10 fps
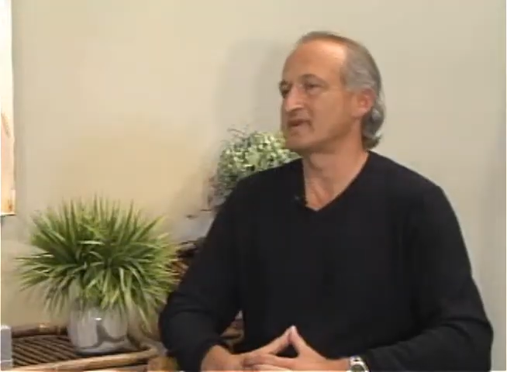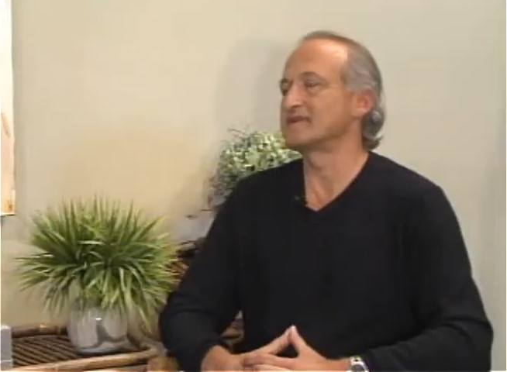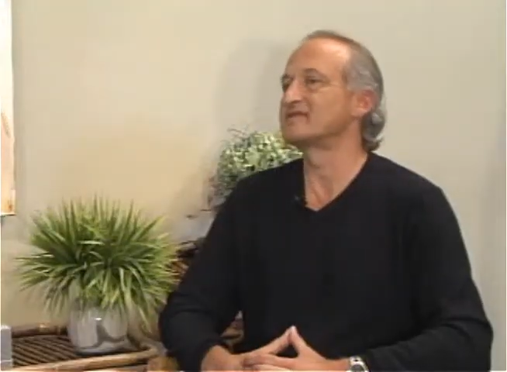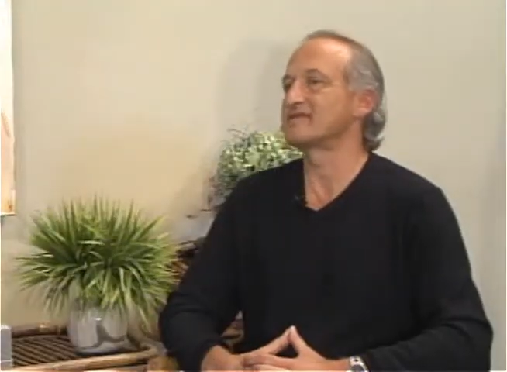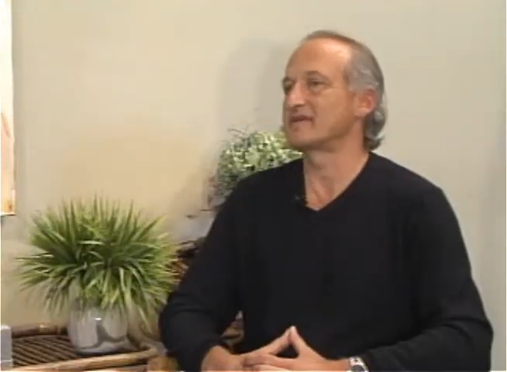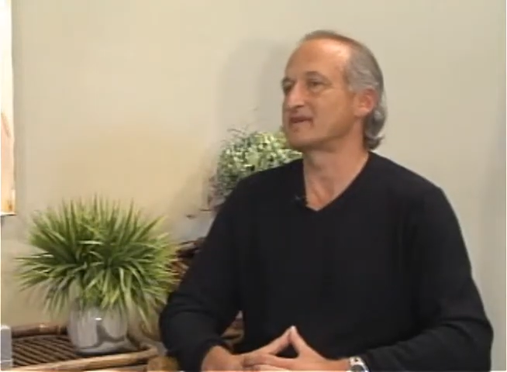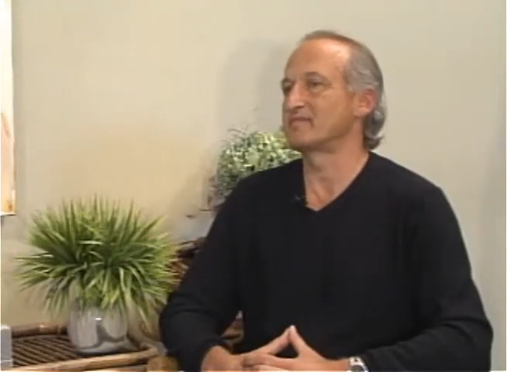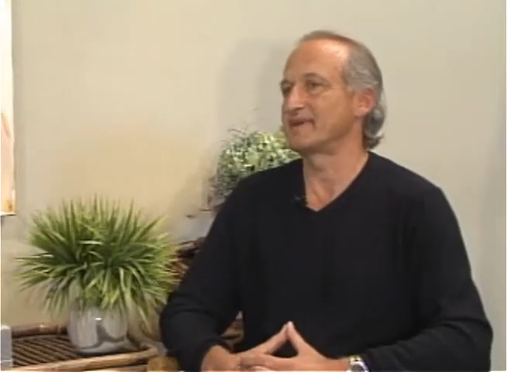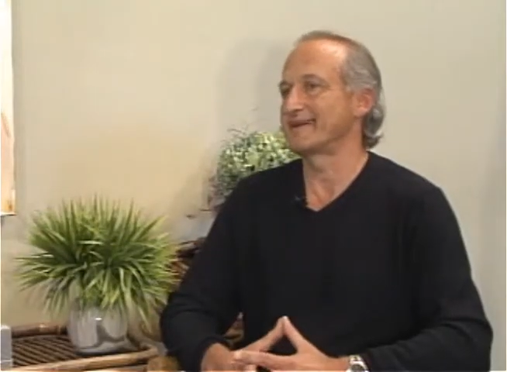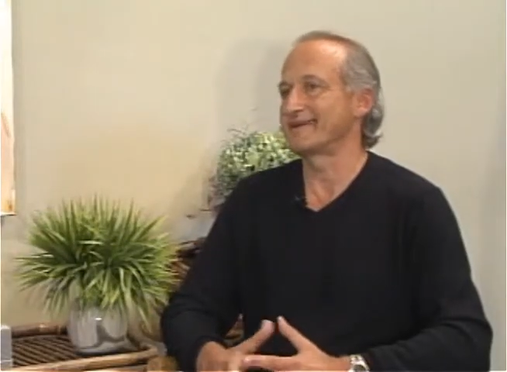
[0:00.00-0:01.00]
into there
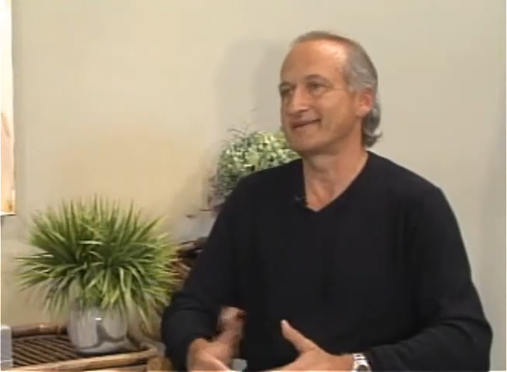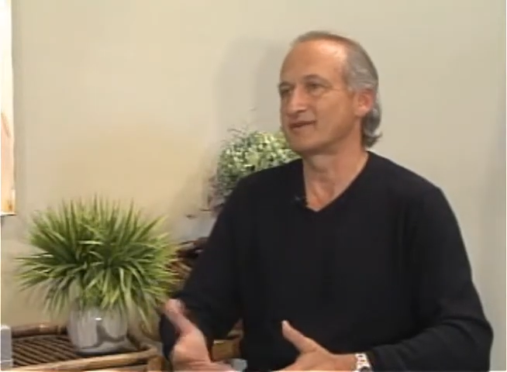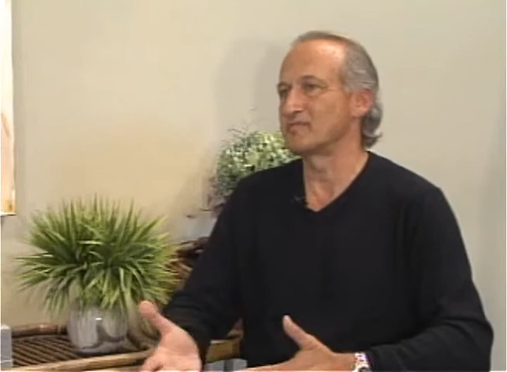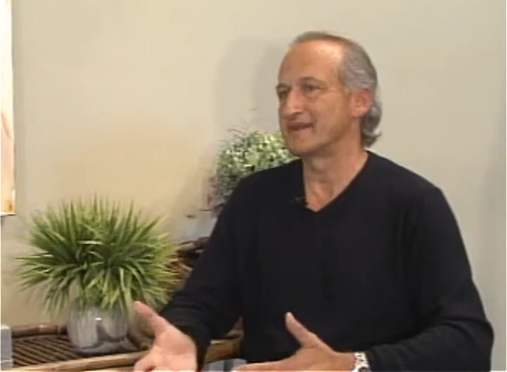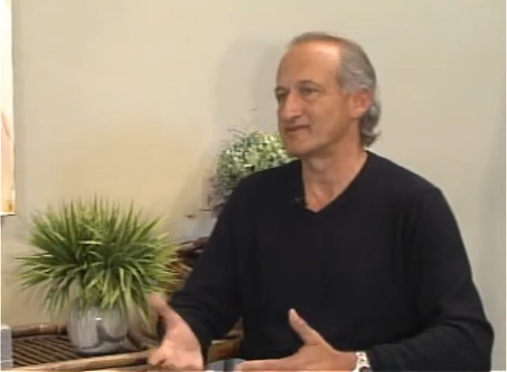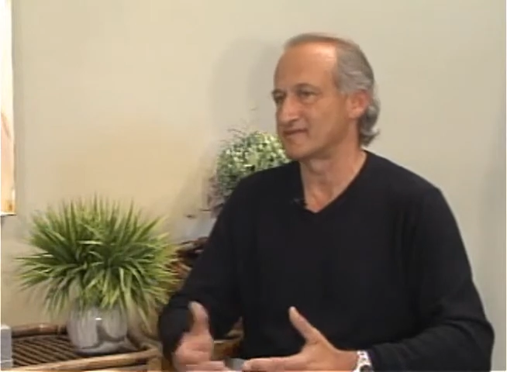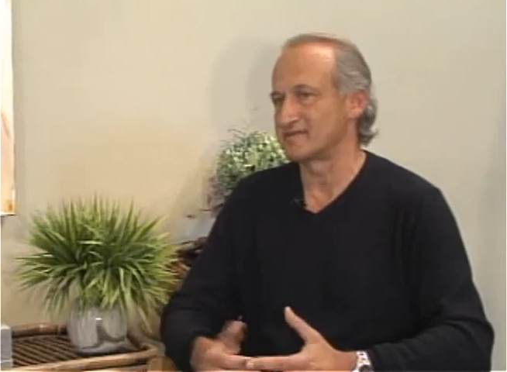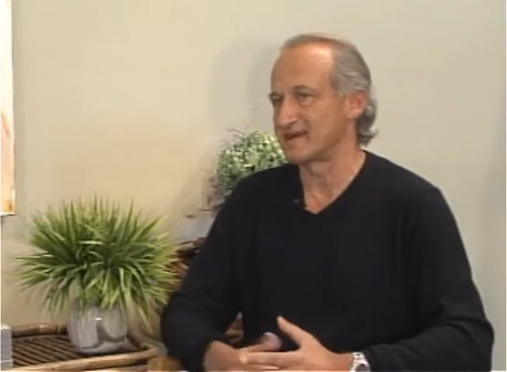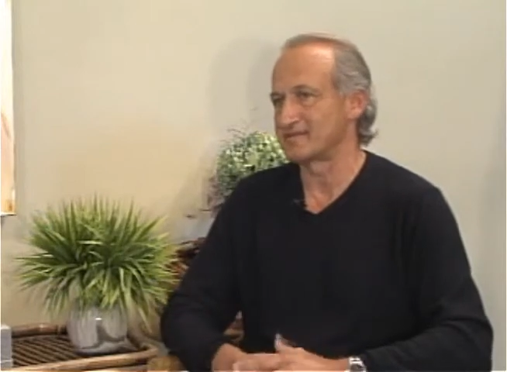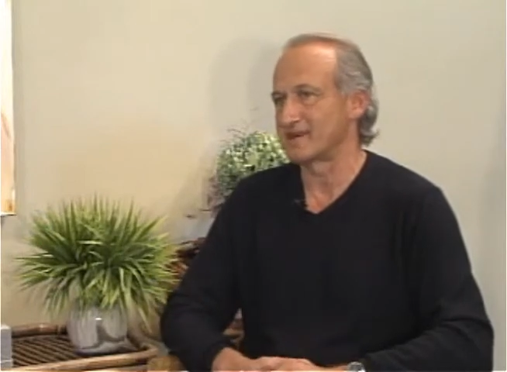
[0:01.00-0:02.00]
by another mentor of
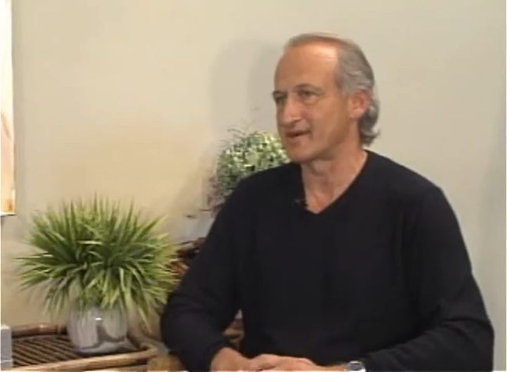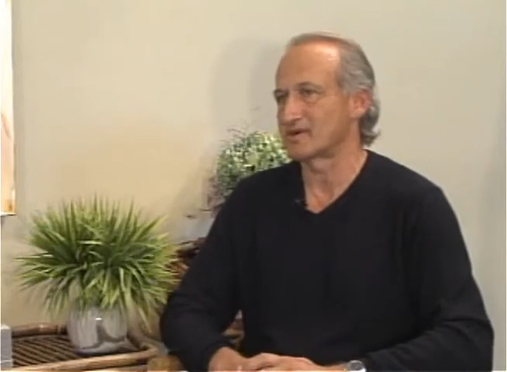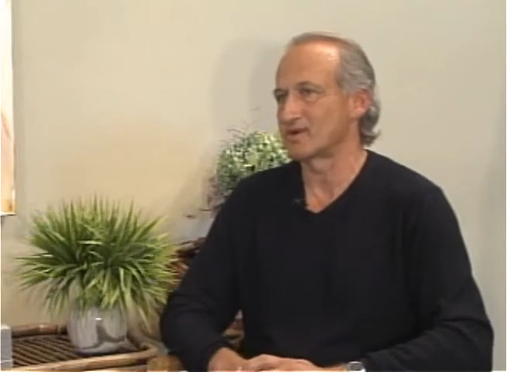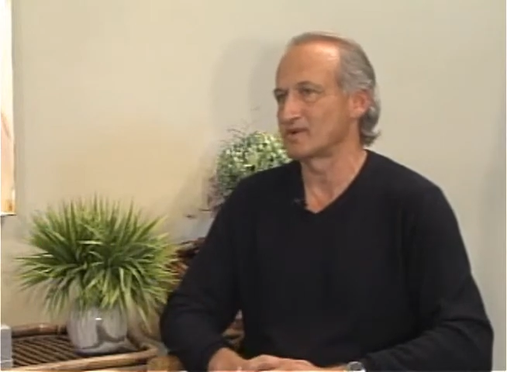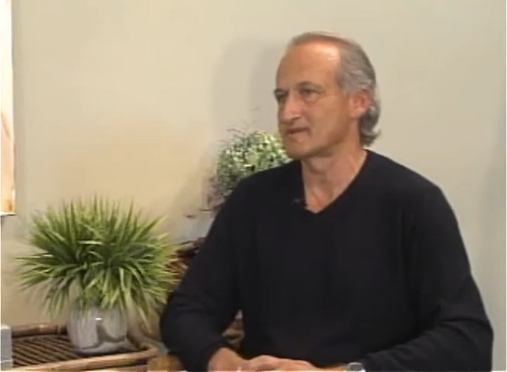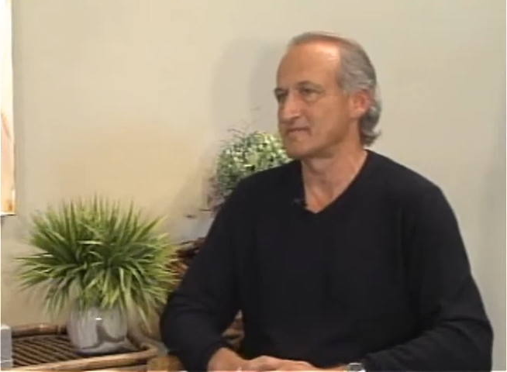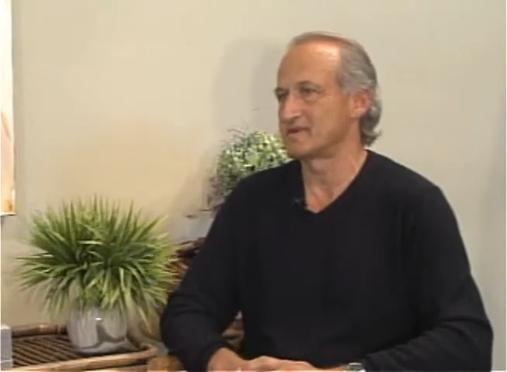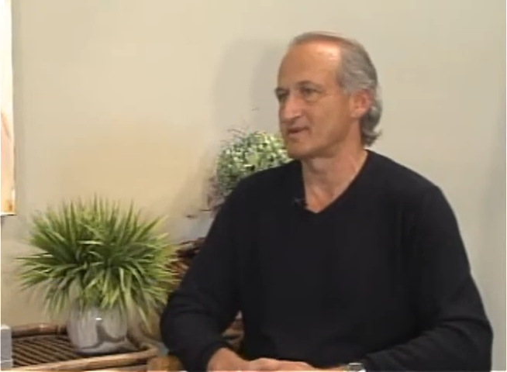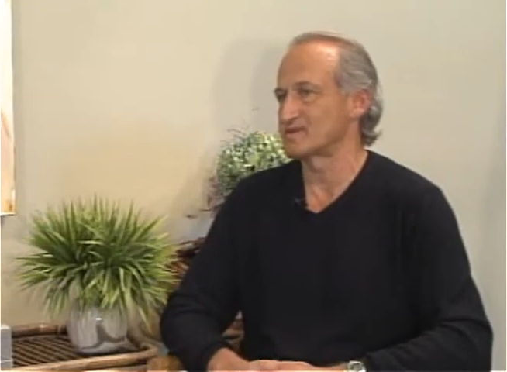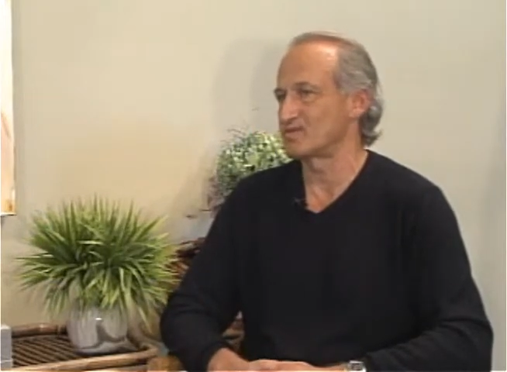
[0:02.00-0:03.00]
mine, Myron
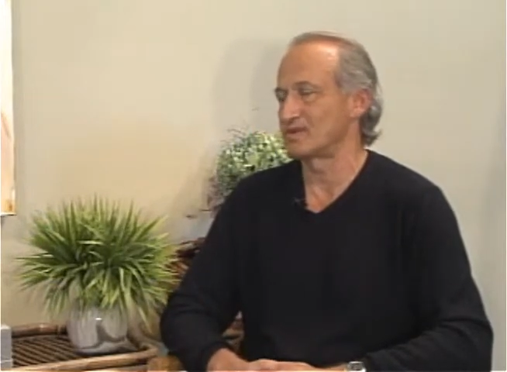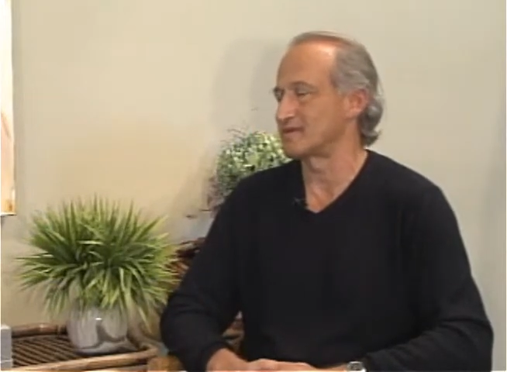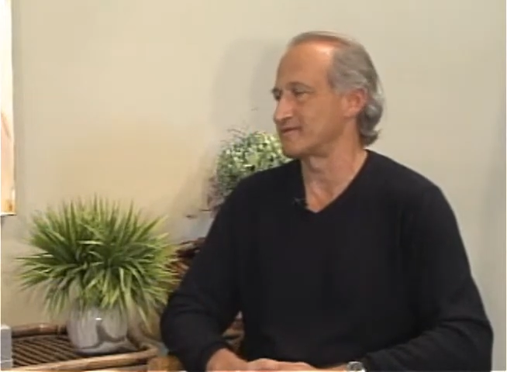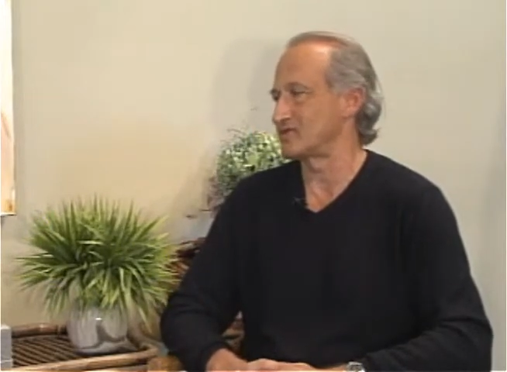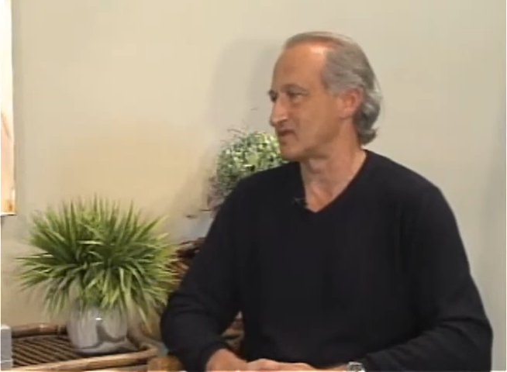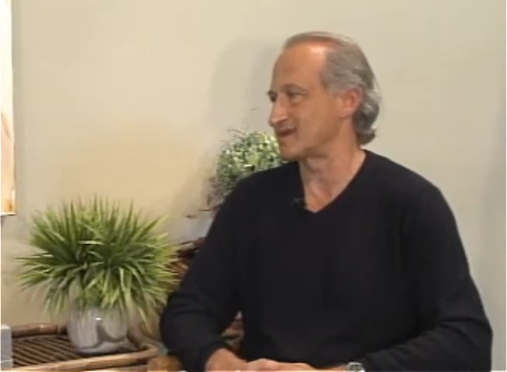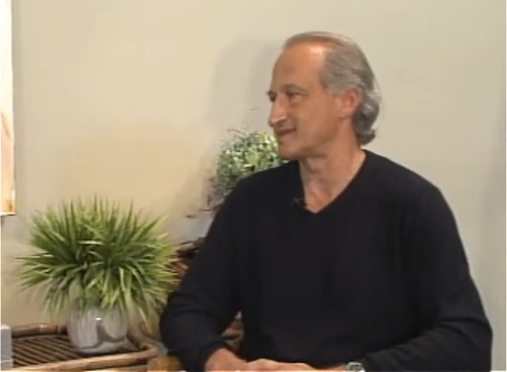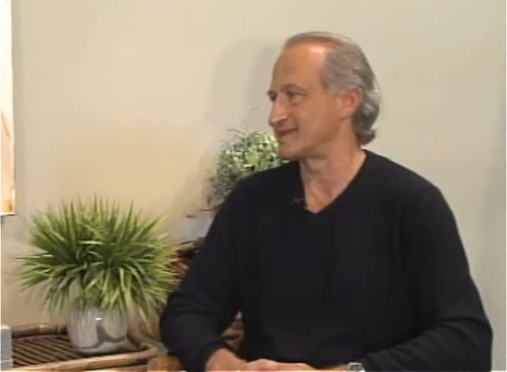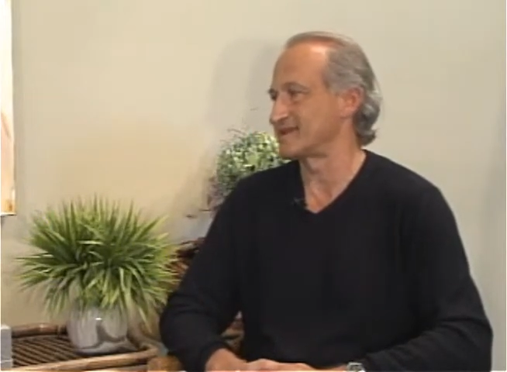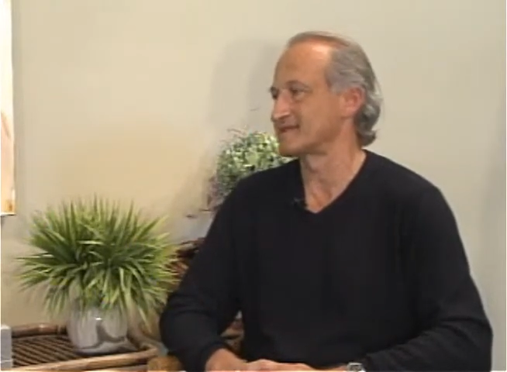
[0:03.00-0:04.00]
Goldsmith, who was a wonderful
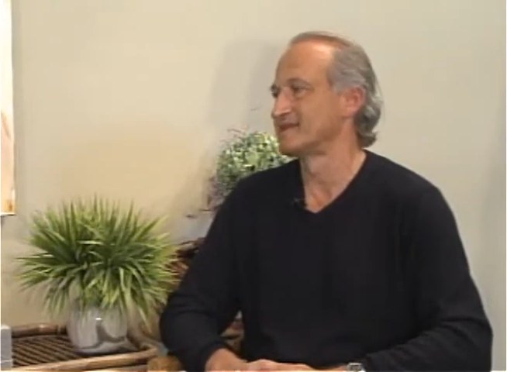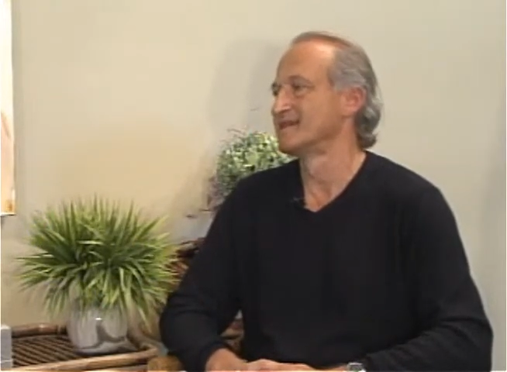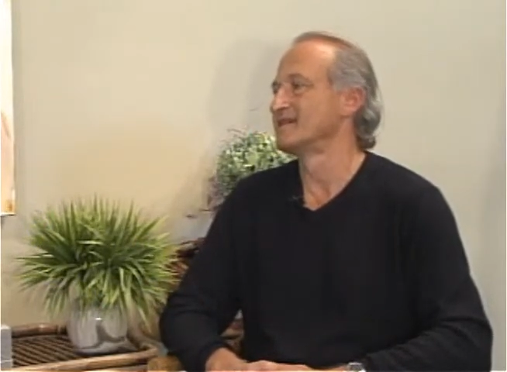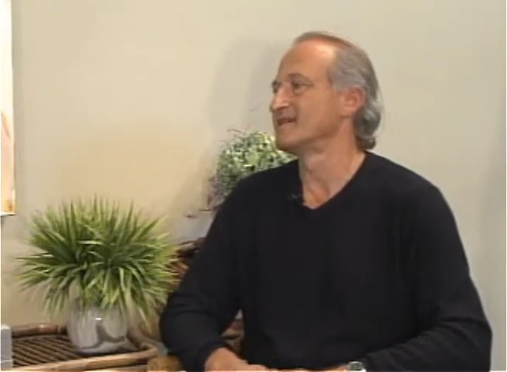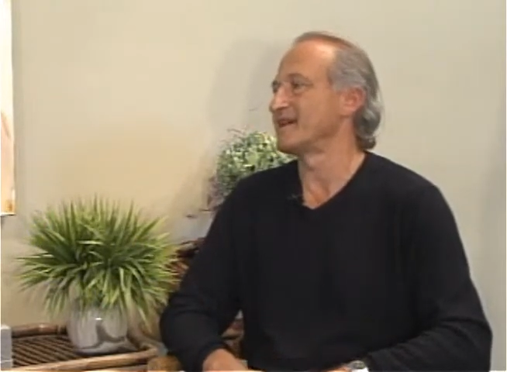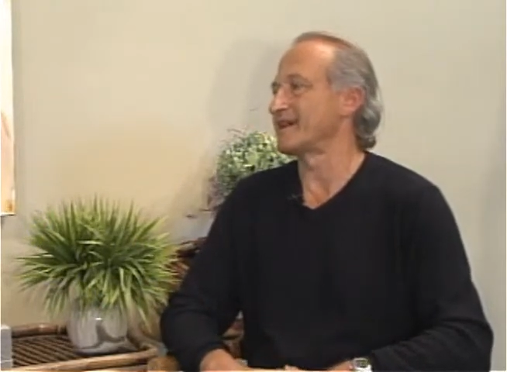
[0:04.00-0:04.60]
architect. Oh.